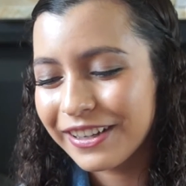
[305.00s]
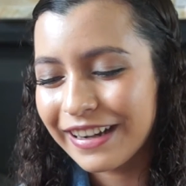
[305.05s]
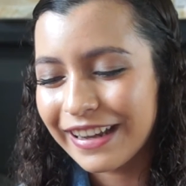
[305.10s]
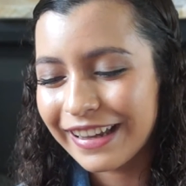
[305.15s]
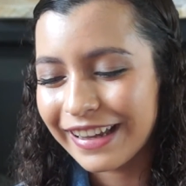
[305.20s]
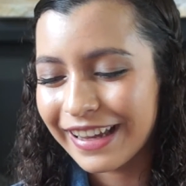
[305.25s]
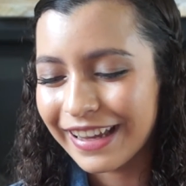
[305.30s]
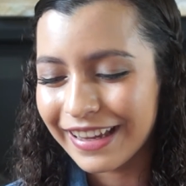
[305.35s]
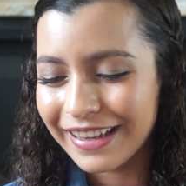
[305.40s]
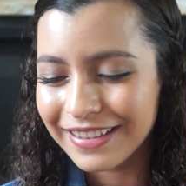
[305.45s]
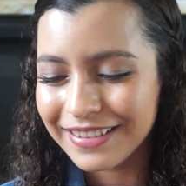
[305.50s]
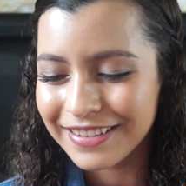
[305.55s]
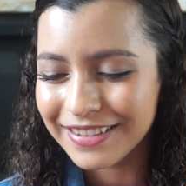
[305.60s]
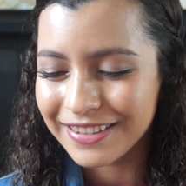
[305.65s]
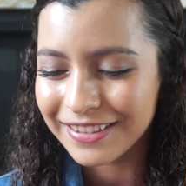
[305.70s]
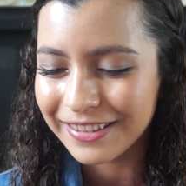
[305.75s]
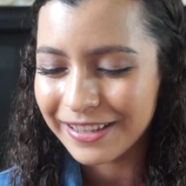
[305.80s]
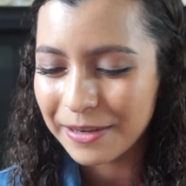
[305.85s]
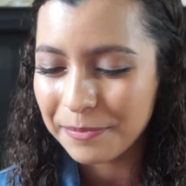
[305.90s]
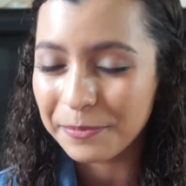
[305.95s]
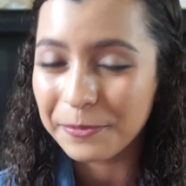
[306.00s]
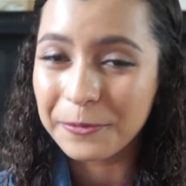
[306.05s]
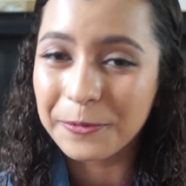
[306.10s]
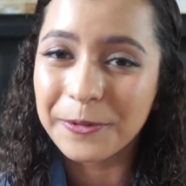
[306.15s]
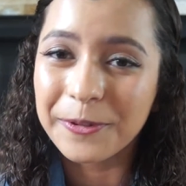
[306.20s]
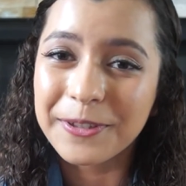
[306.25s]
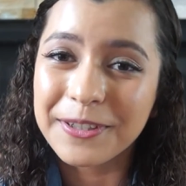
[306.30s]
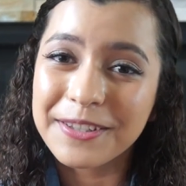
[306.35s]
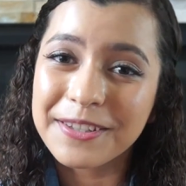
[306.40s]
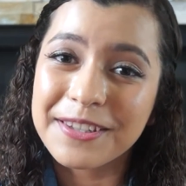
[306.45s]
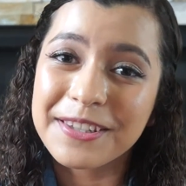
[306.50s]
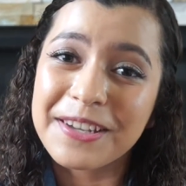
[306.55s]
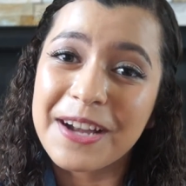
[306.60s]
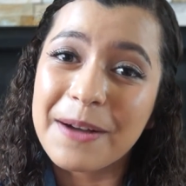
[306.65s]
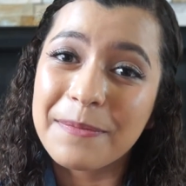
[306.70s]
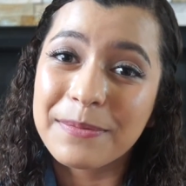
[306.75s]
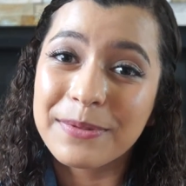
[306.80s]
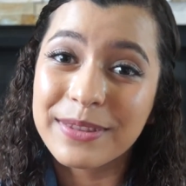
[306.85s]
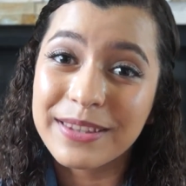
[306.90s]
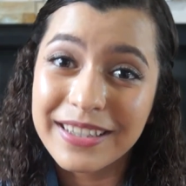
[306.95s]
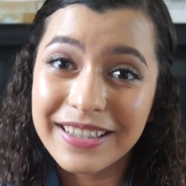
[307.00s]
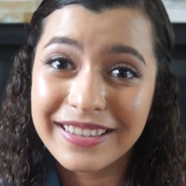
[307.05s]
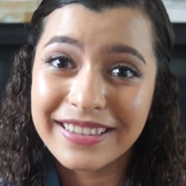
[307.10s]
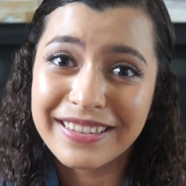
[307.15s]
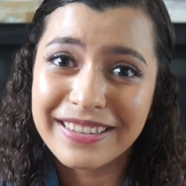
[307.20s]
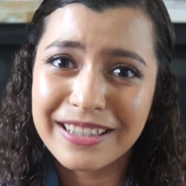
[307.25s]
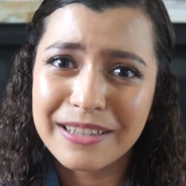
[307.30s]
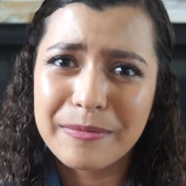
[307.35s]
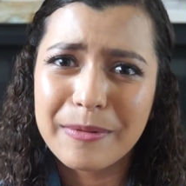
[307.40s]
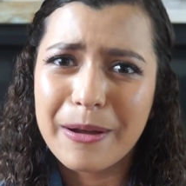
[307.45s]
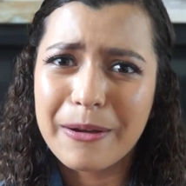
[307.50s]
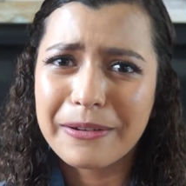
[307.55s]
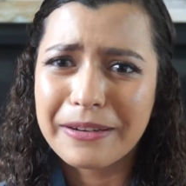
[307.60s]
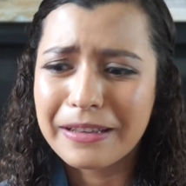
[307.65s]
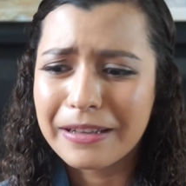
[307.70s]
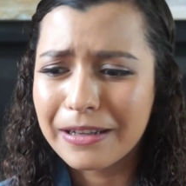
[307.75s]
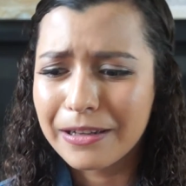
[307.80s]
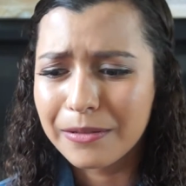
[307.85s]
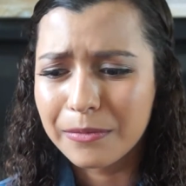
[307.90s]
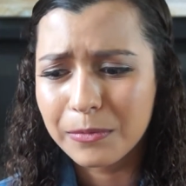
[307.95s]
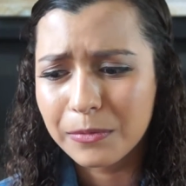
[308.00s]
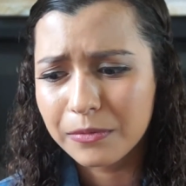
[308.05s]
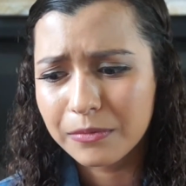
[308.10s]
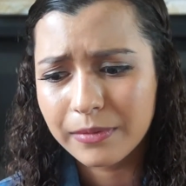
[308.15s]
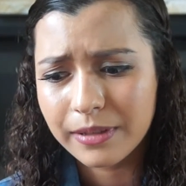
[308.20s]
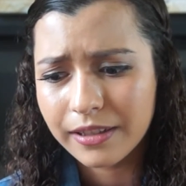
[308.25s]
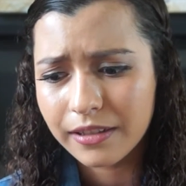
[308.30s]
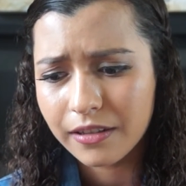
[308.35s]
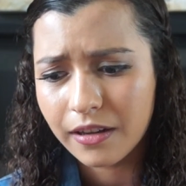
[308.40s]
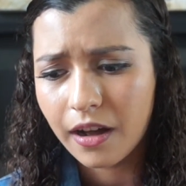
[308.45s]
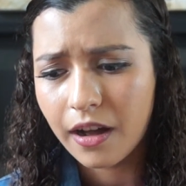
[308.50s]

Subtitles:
and I can't sleep or stop thinking about him.